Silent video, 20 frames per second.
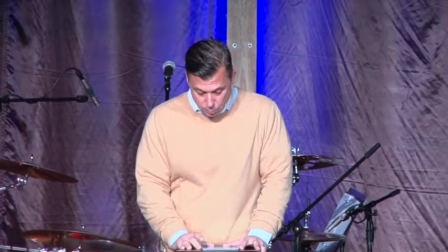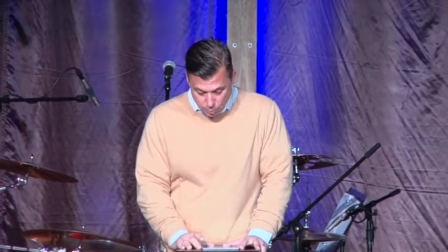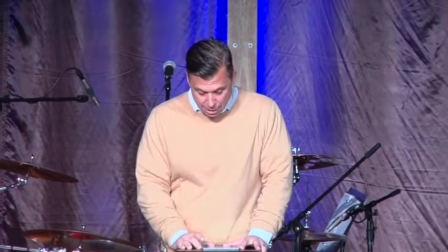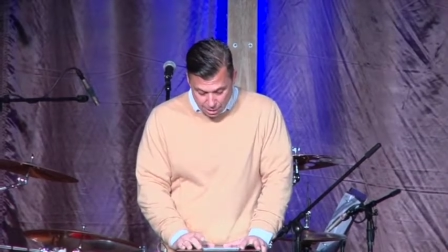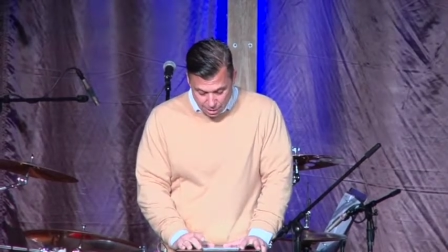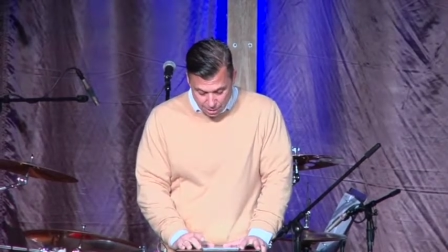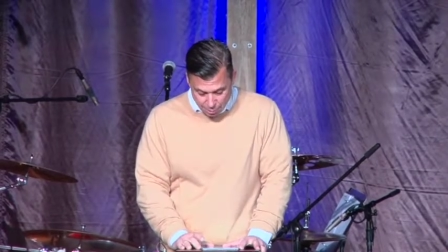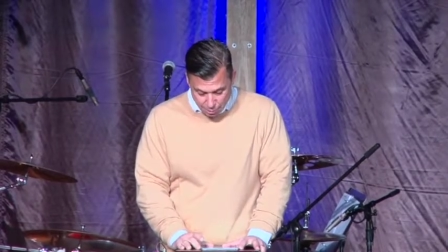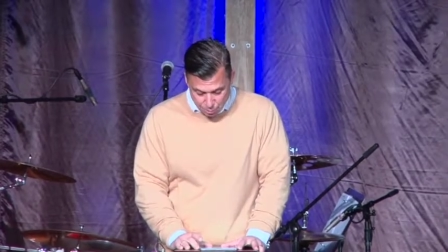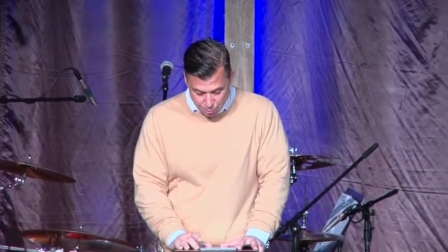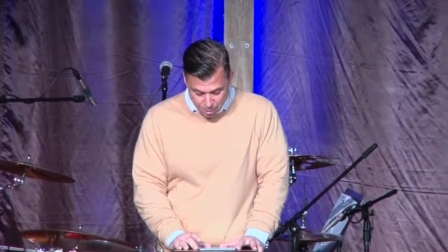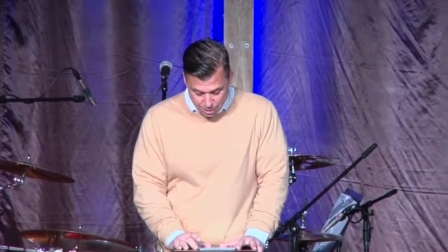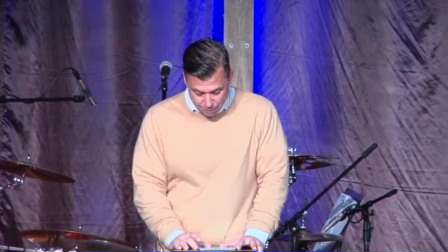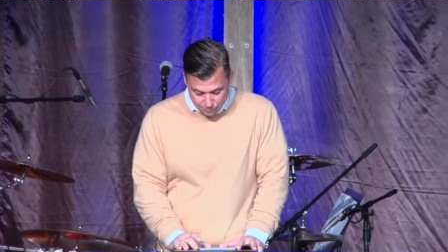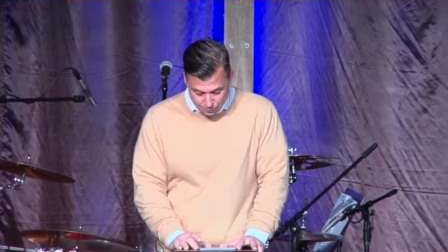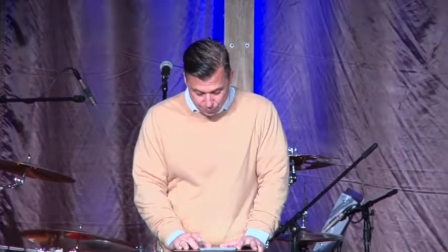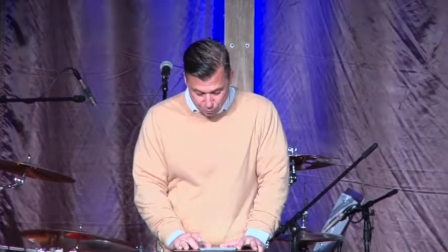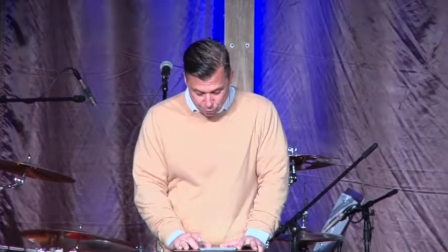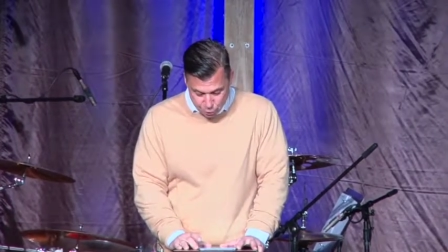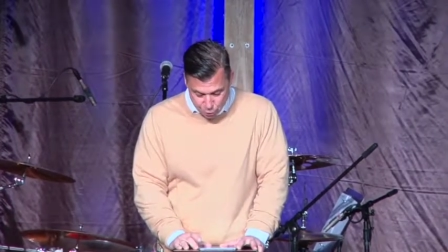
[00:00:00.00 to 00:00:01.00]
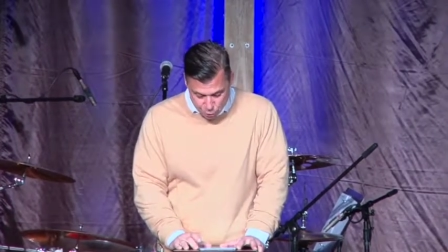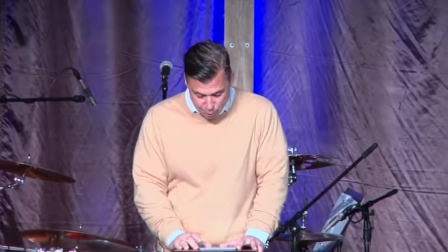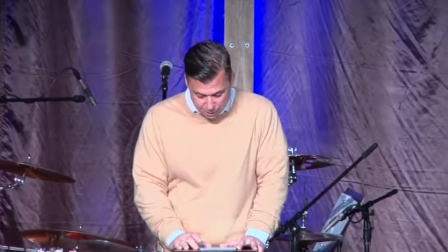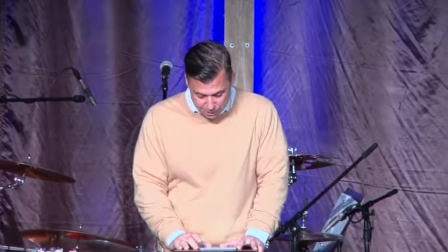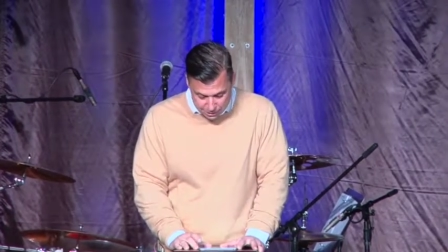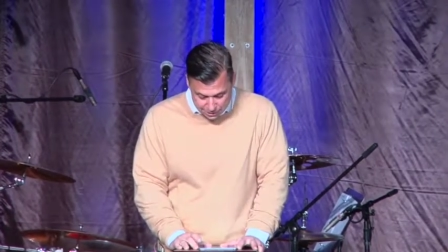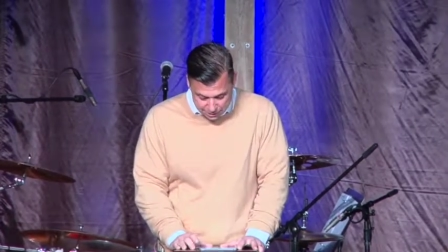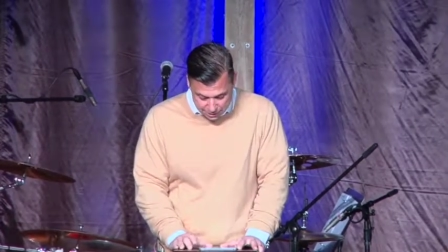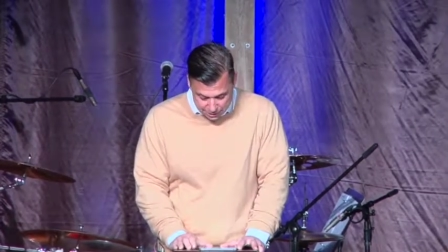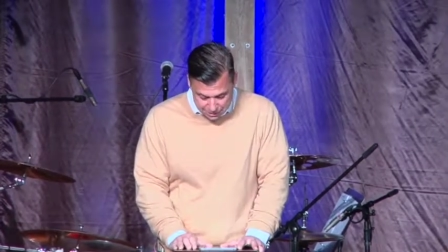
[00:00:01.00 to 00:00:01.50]
And look what verse 20
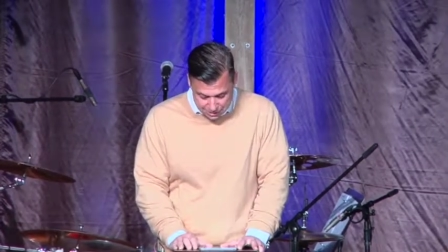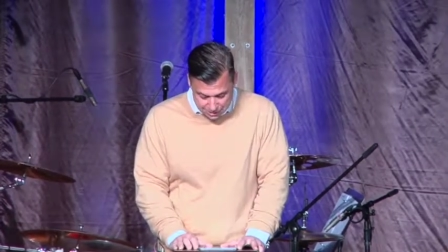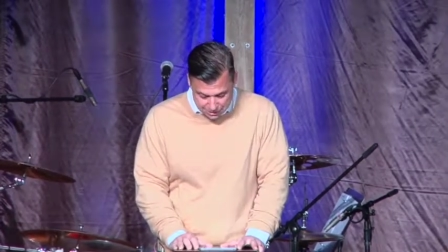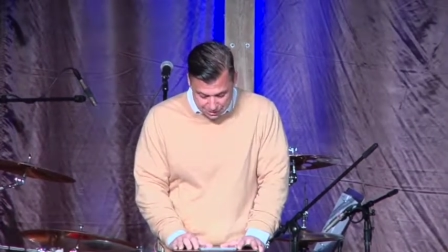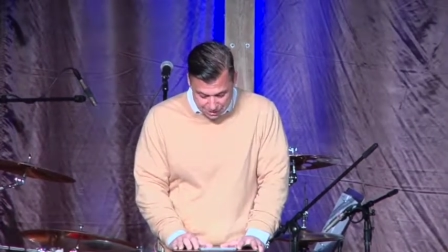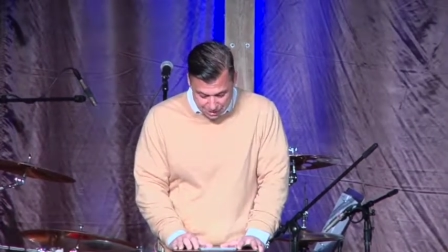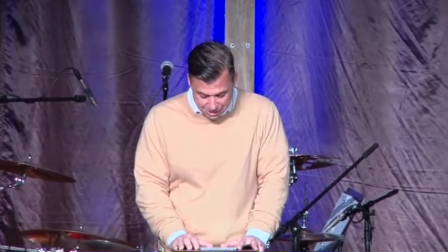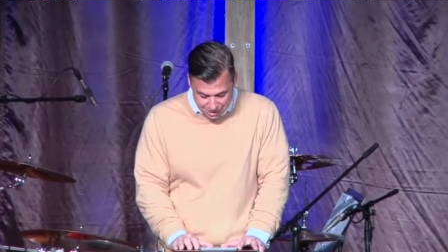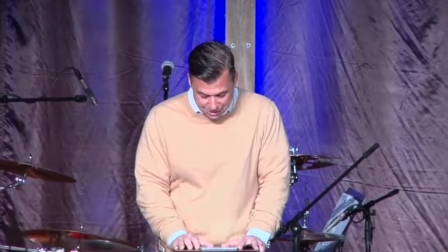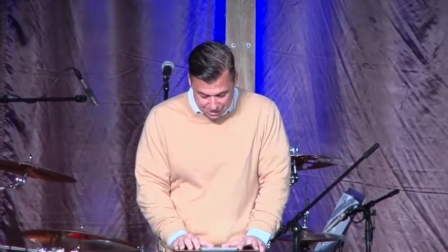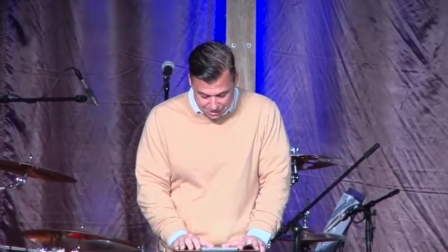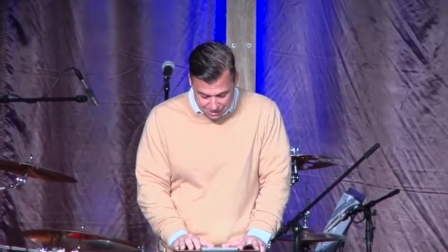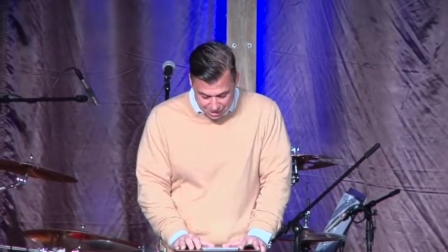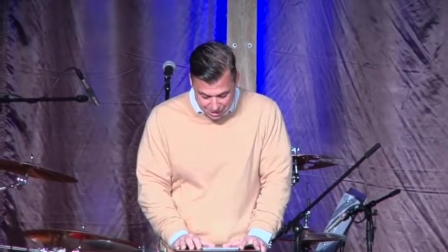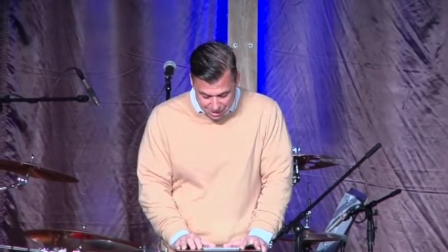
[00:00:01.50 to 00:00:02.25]
says it says